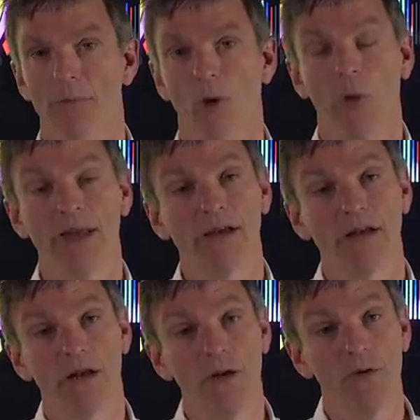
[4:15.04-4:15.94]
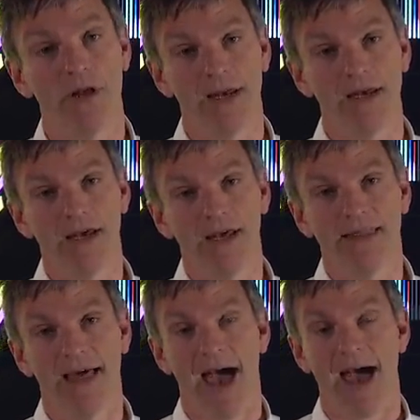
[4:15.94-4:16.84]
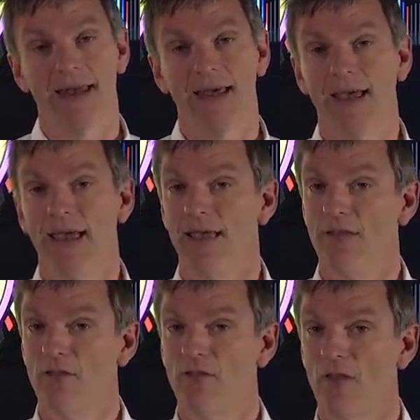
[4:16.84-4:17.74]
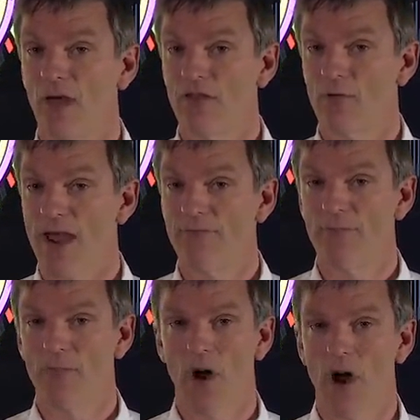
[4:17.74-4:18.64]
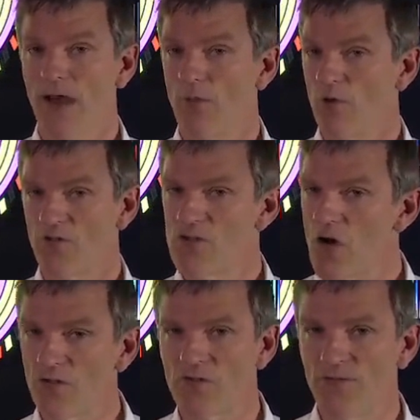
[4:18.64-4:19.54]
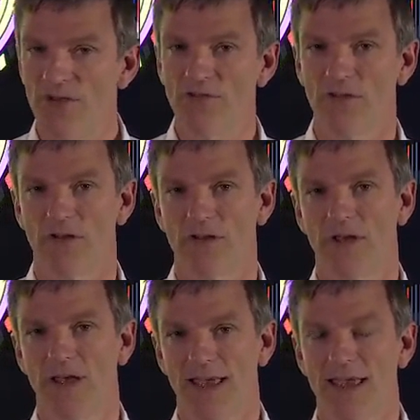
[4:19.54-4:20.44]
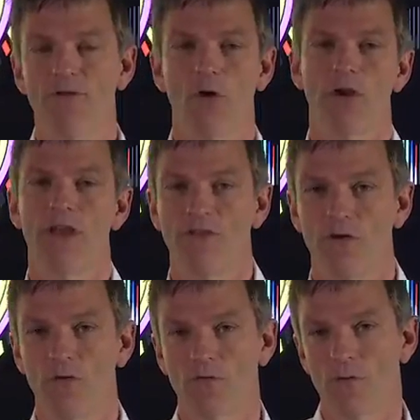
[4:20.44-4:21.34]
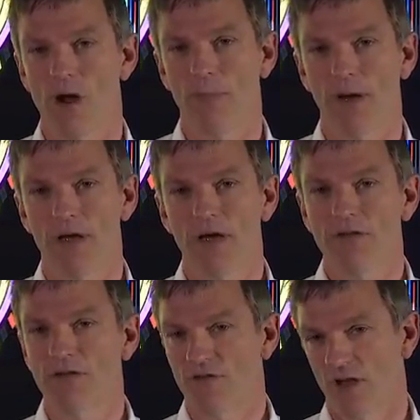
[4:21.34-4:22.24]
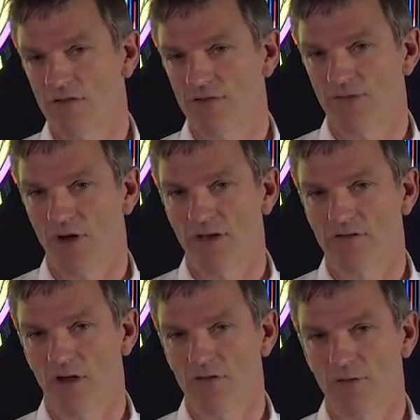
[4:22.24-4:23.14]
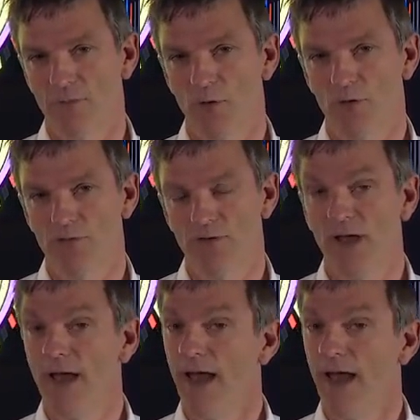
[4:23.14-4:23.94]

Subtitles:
But we concluded that his threat from behind was not sufficient, even on his used rubber, to justify such a move.